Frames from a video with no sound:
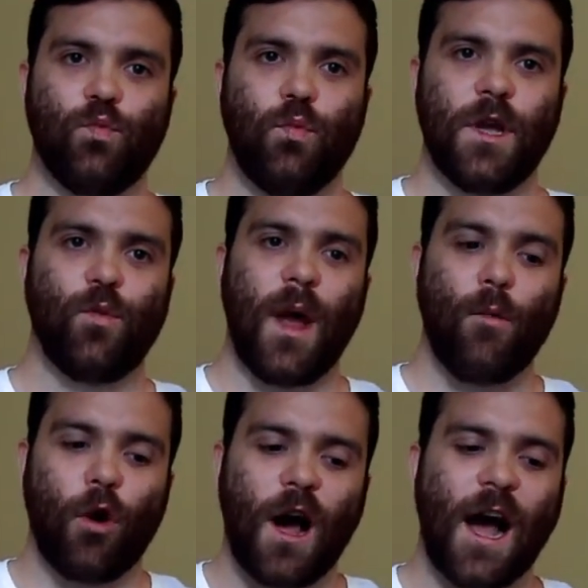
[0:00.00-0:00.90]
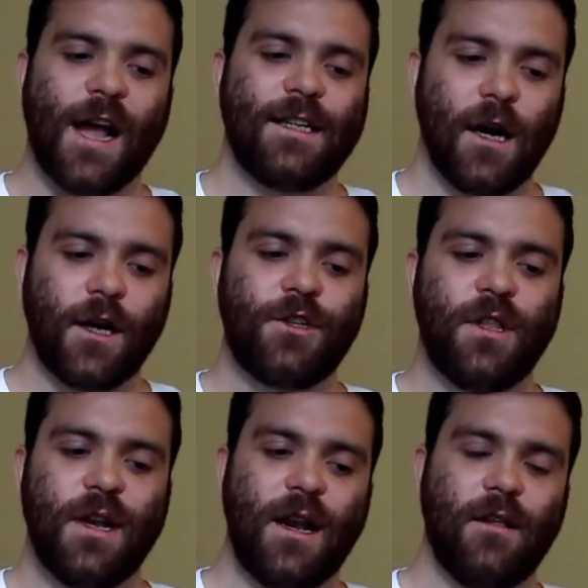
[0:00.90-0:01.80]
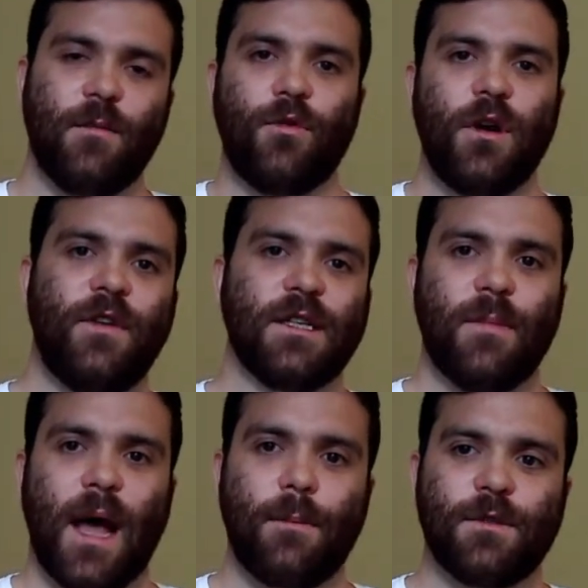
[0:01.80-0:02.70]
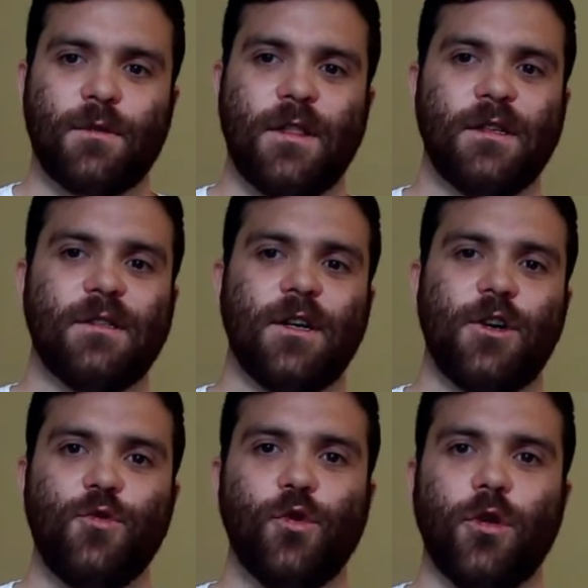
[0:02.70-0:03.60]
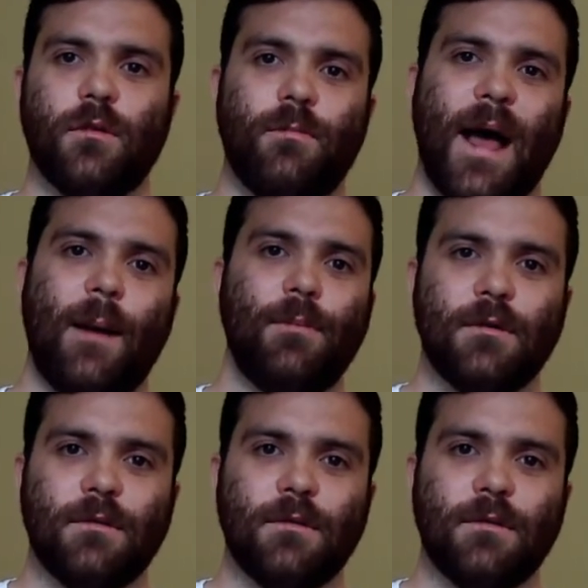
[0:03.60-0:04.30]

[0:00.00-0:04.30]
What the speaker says: is way more high touch than any of the previous maps, right? This is a Google map,